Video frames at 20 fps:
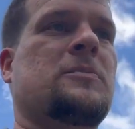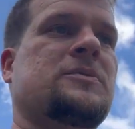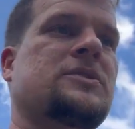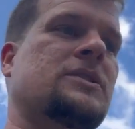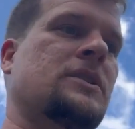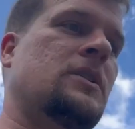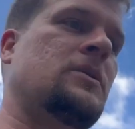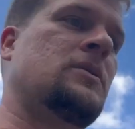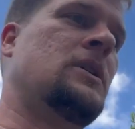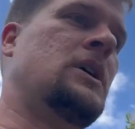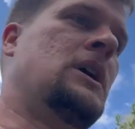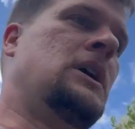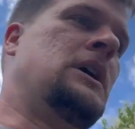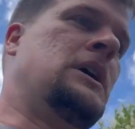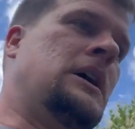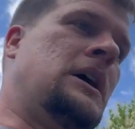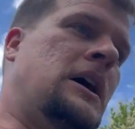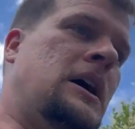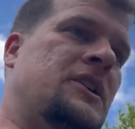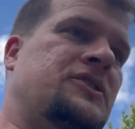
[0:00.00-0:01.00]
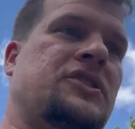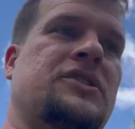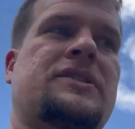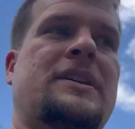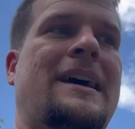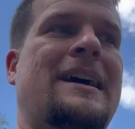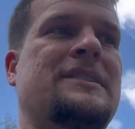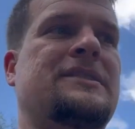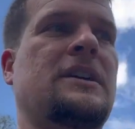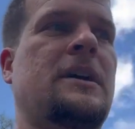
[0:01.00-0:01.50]
So uh, just a
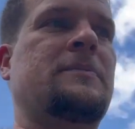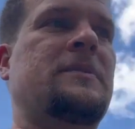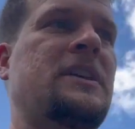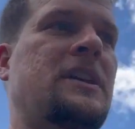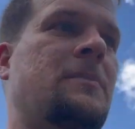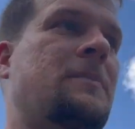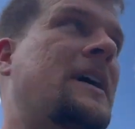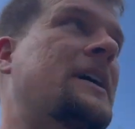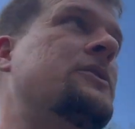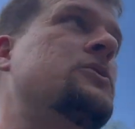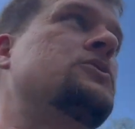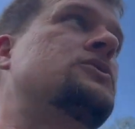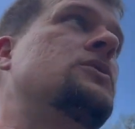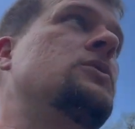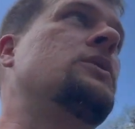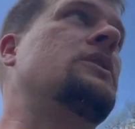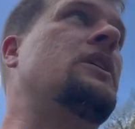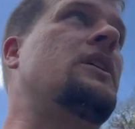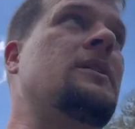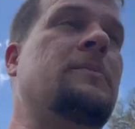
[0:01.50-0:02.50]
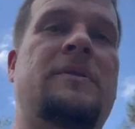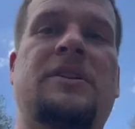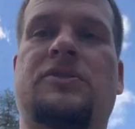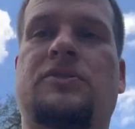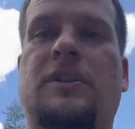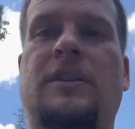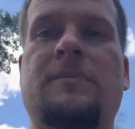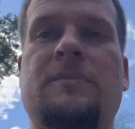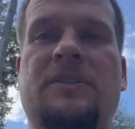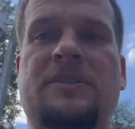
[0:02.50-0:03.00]
heads up to anybody who's doing honeybee
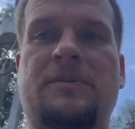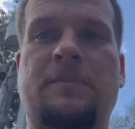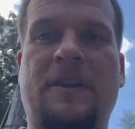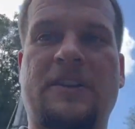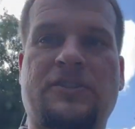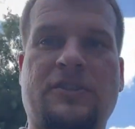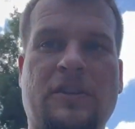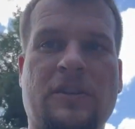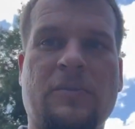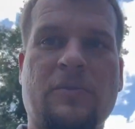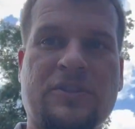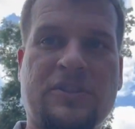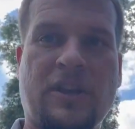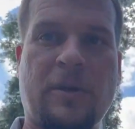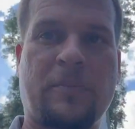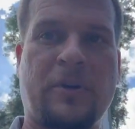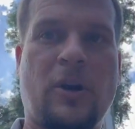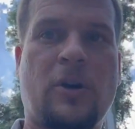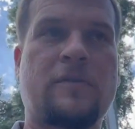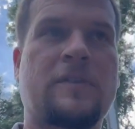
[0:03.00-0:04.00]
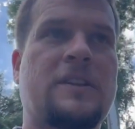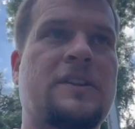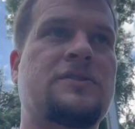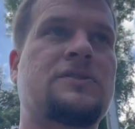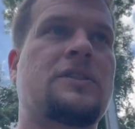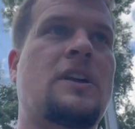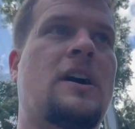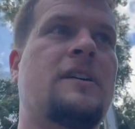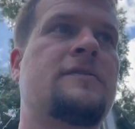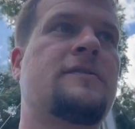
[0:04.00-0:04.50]
treatments, make sure that we're skipping over this
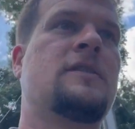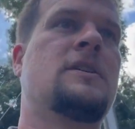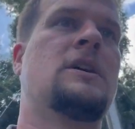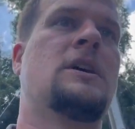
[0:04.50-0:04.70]
stuff.